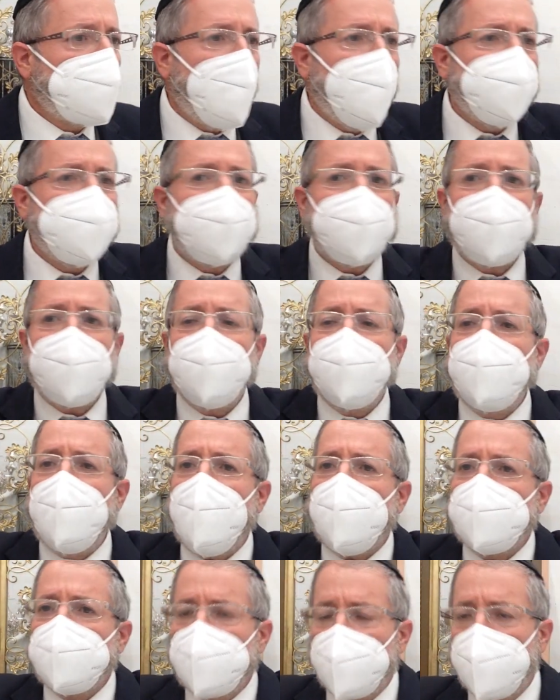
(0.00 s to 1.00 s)
time to
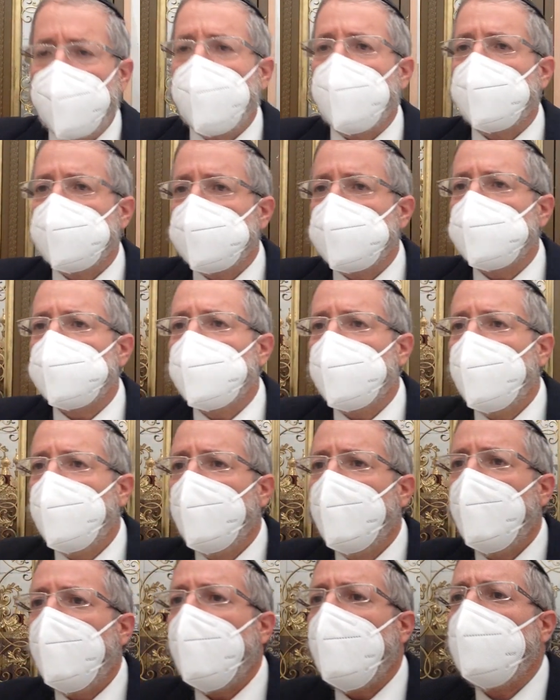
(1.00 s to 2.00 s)
connect to things.
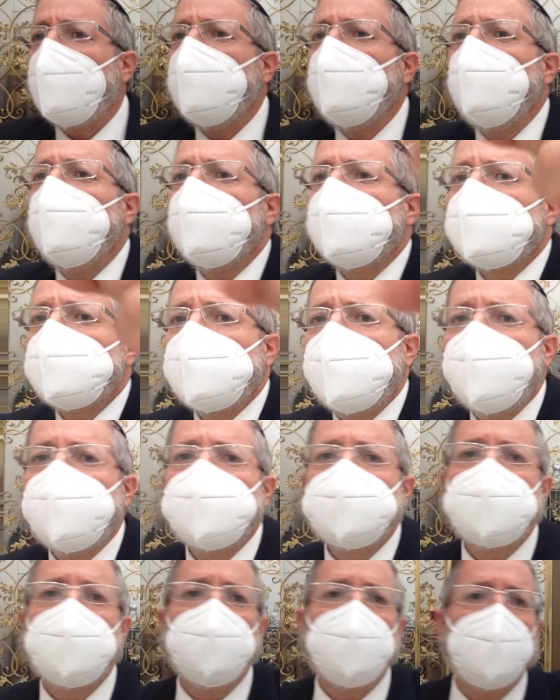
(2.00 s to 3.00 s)
How do you achieve
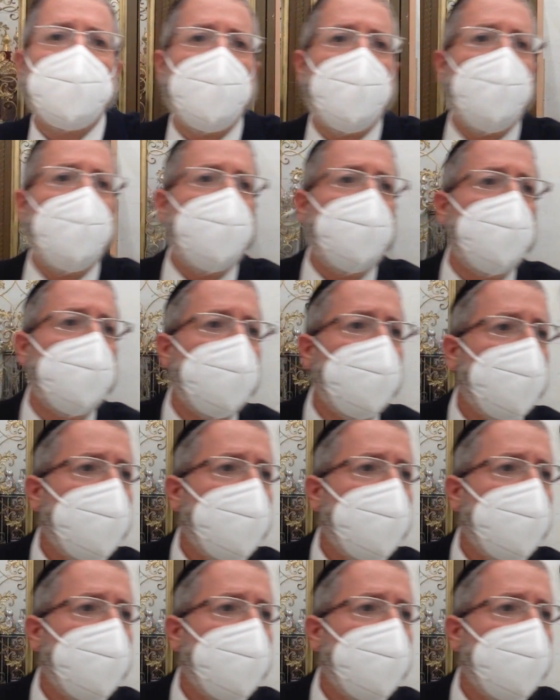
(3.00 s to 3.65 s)
simcha?